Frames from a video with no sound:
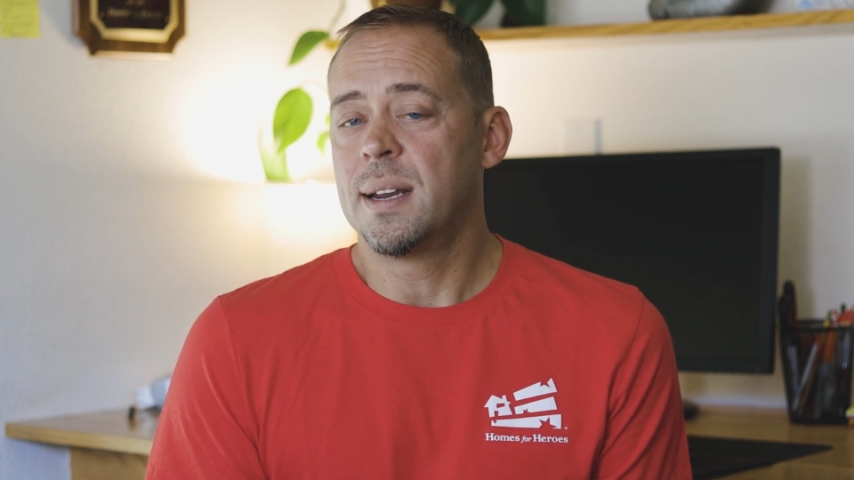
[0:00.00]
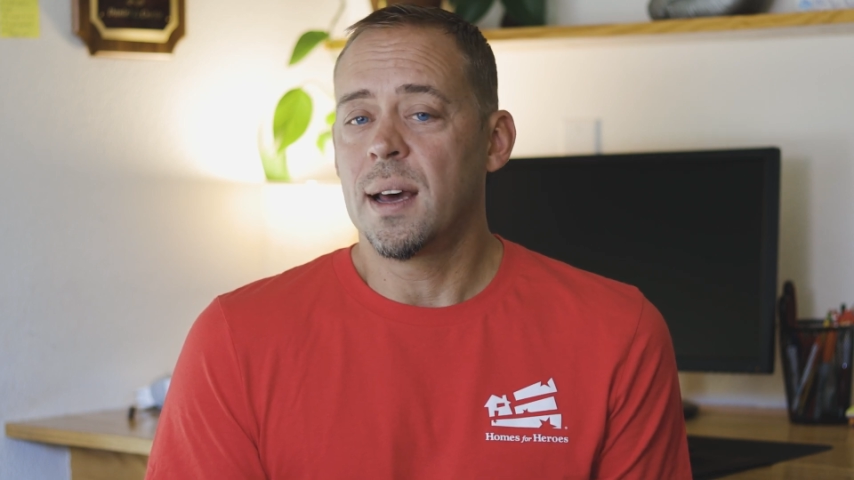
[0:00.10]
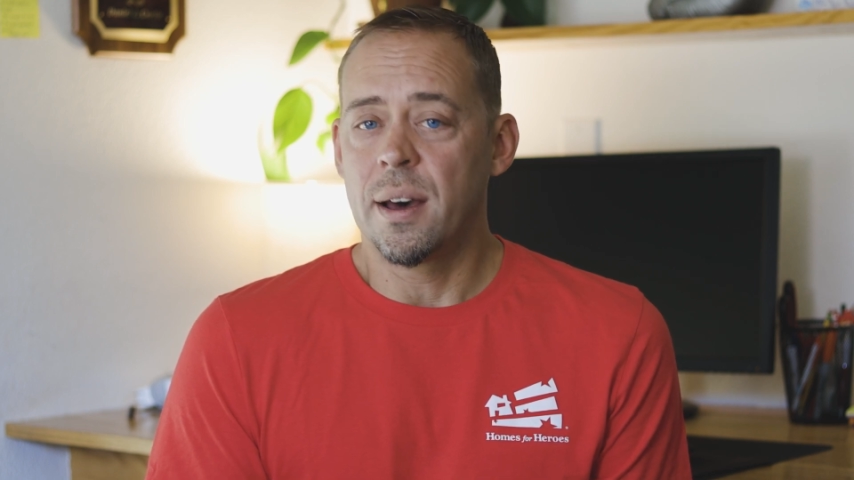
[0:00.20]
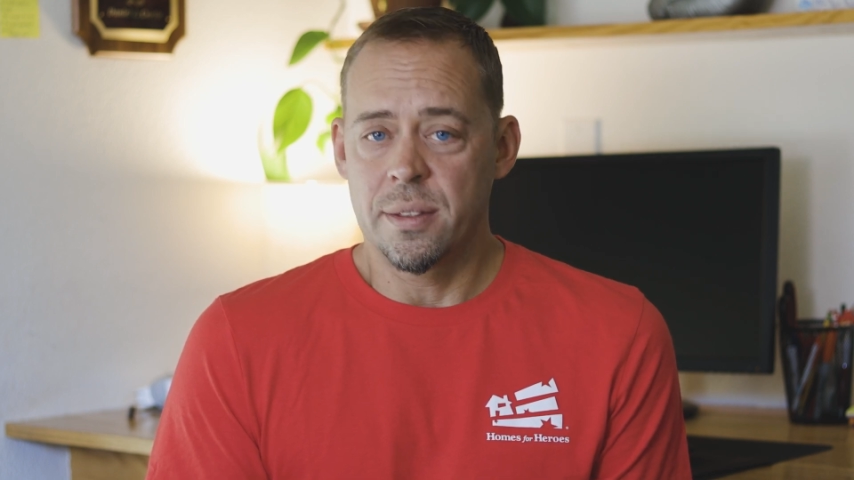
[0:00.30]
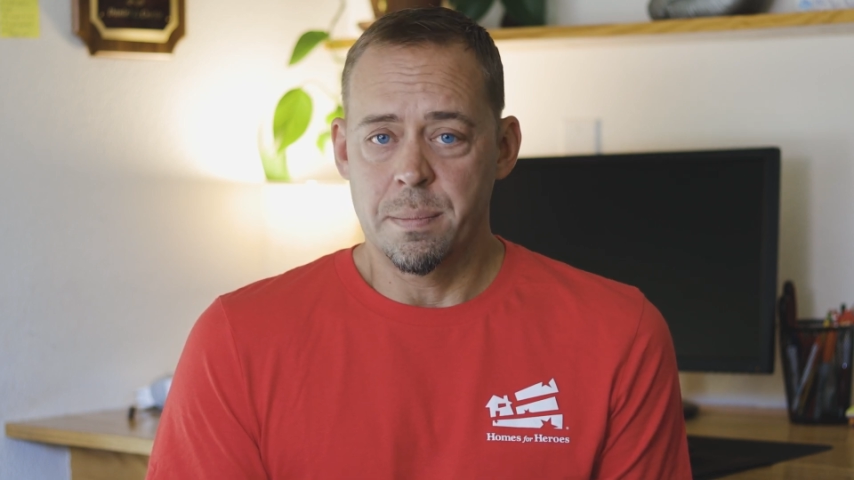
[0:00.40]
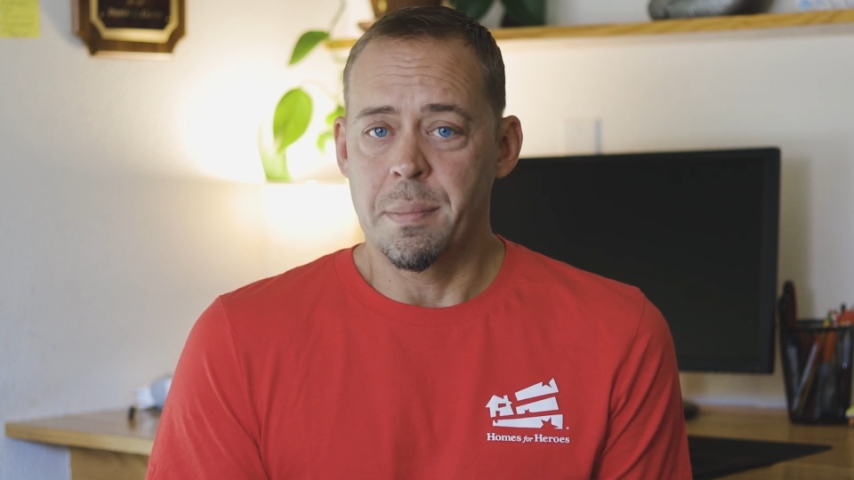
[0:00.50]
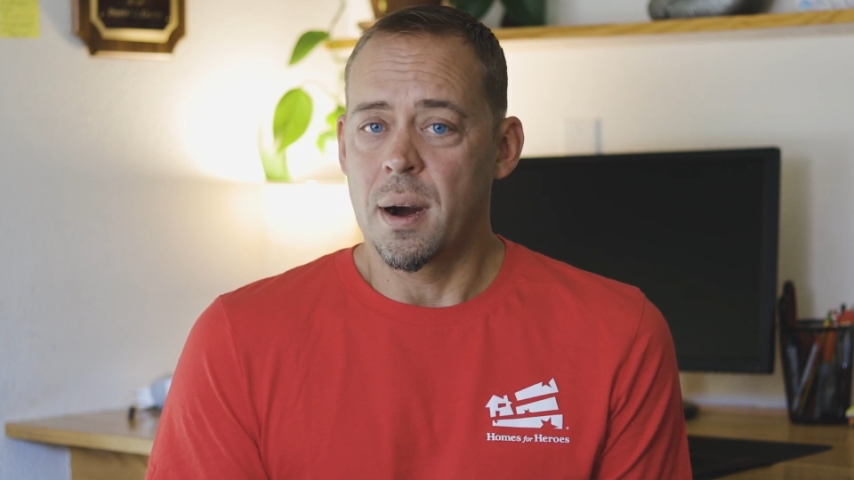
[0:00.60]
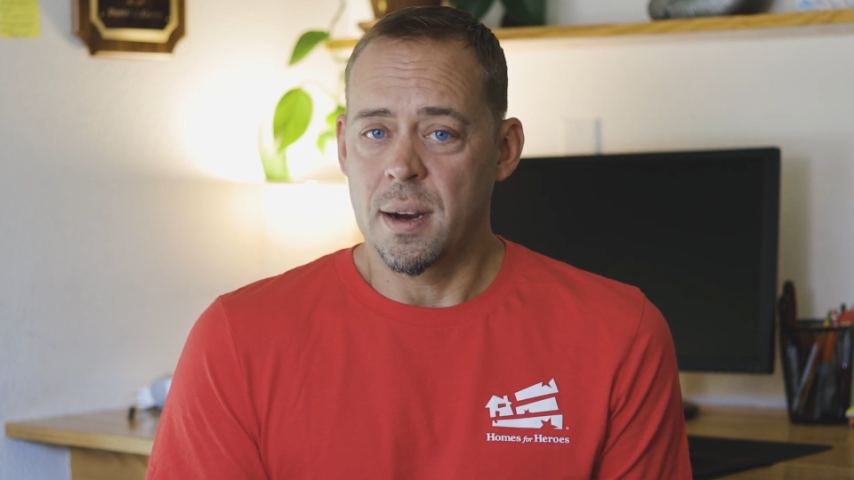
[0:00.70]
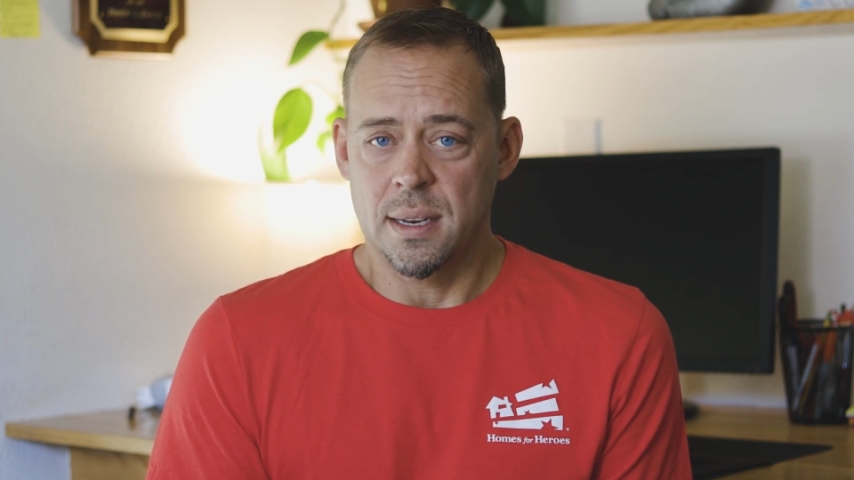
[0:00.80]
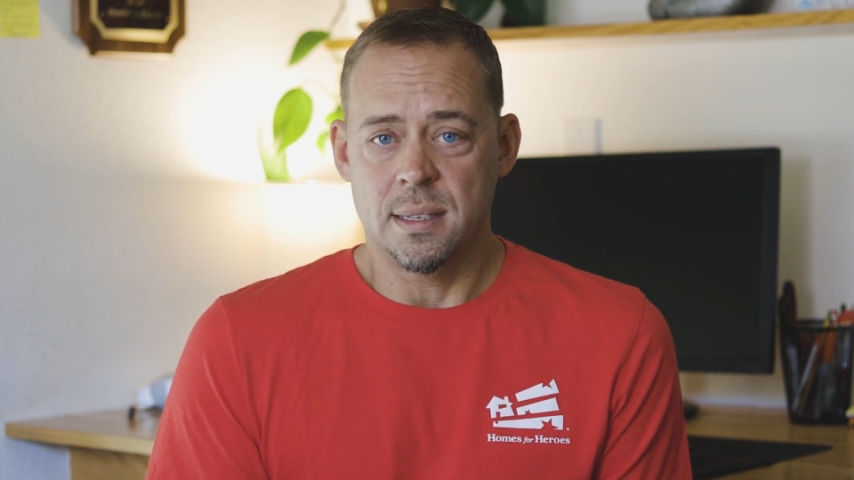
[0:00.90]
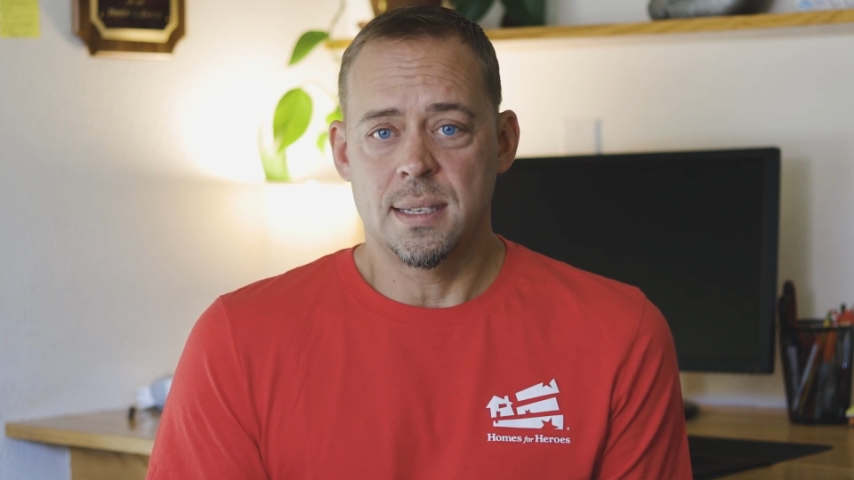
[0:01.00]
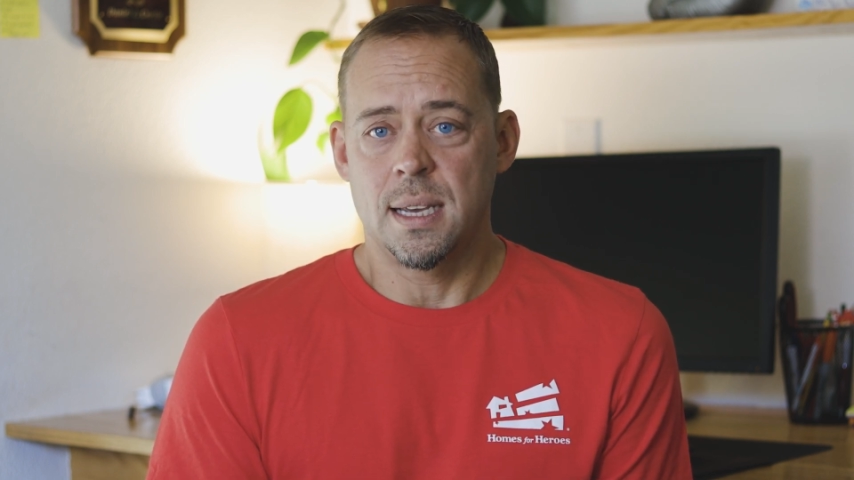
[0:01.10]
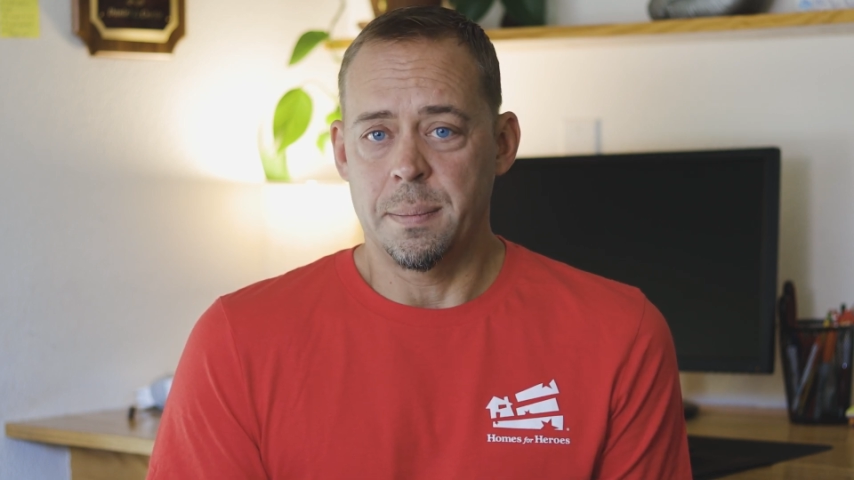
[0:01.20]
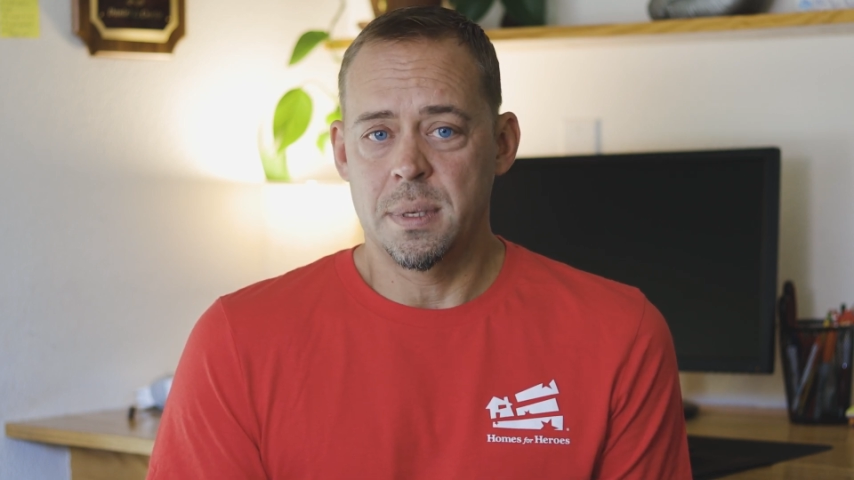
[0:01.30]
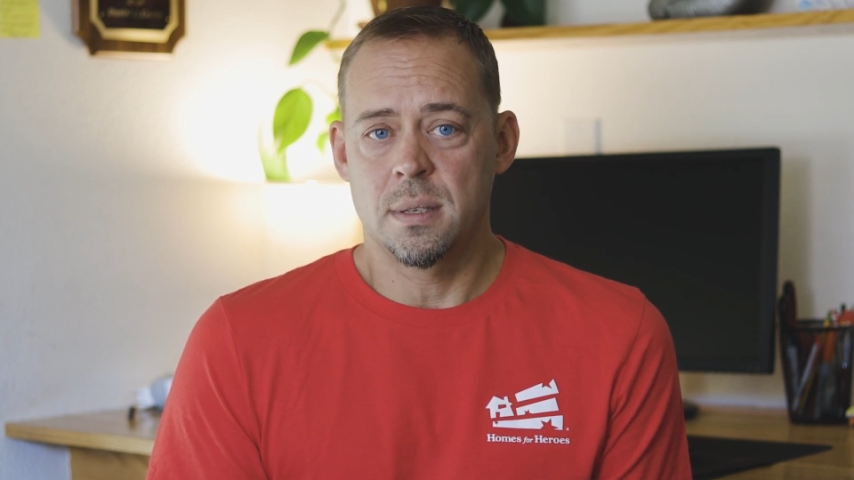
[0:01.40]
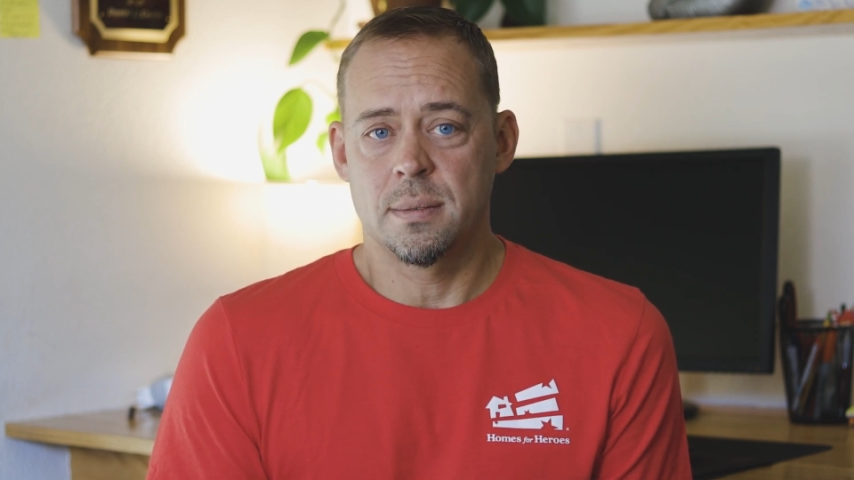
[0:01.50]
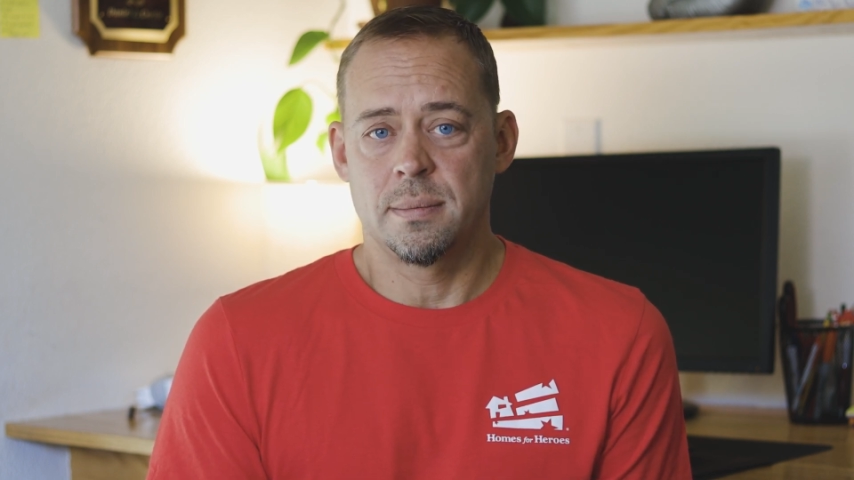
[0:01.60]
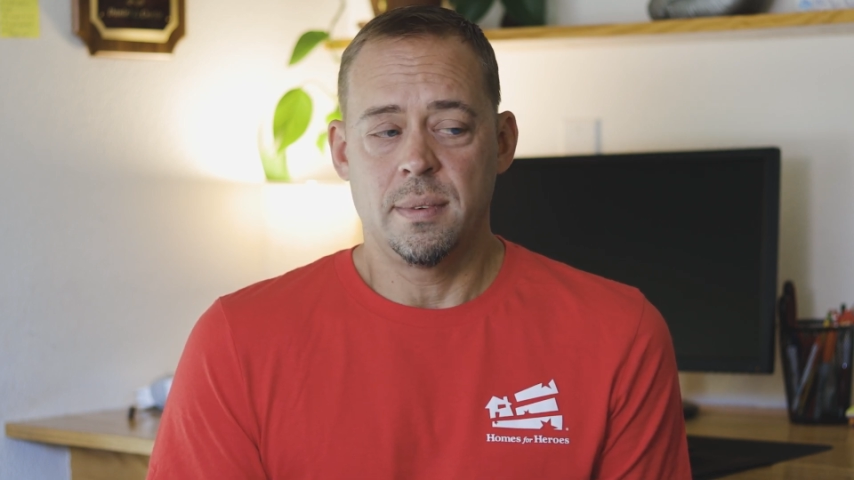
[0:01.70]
and other marketing tips.